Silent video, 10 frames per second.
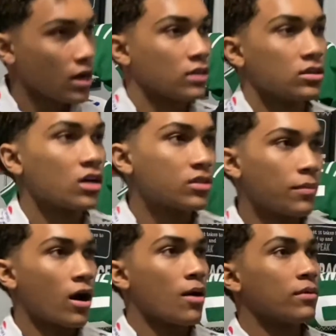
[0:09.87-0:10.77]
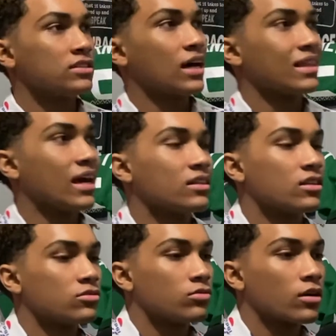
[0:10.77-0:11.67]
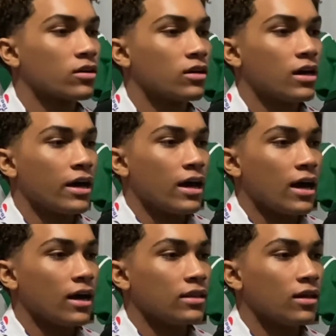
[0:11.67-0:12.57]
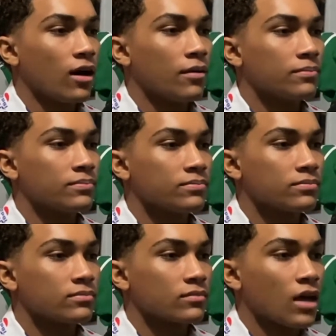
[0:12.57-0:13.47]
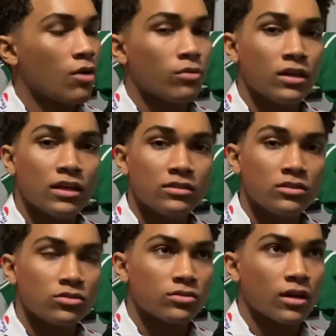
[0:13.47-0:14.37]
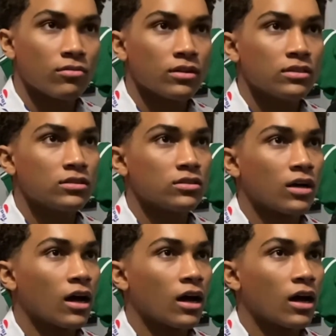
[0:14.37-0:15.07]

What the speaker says: I talked about how much I liked this record, and I re-listened to it. I re-listened.